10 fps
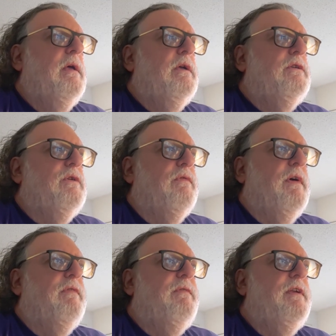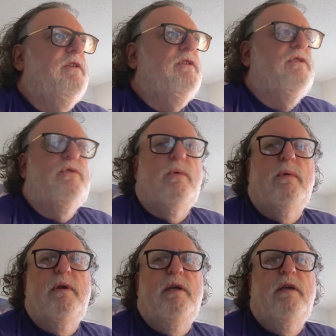So if I finish the
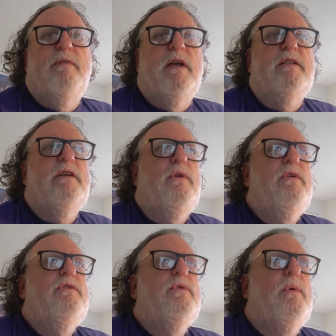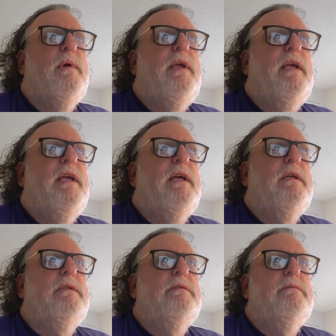story, if I could tell the story
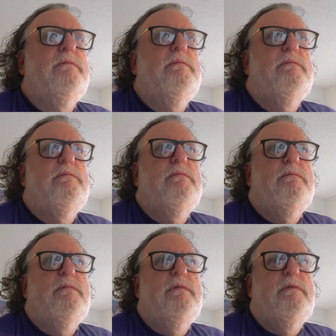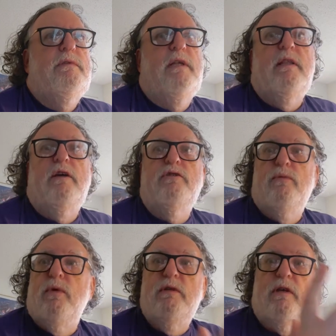in 10,000
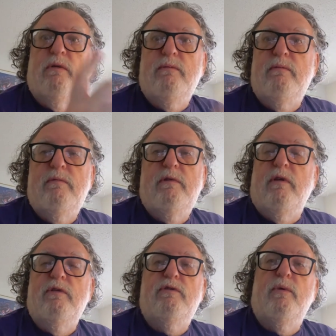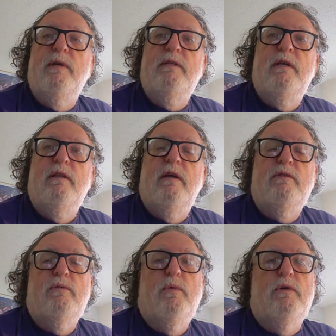words, I'll tell the story in
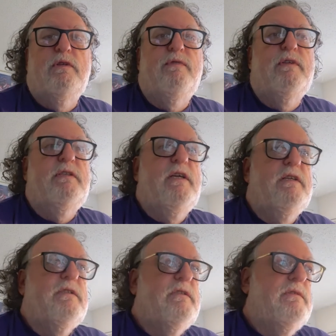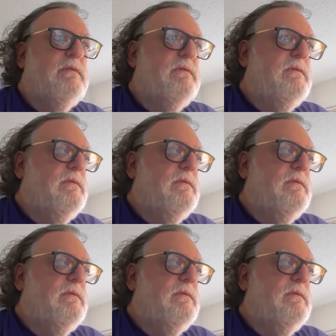10,000 words. If it takes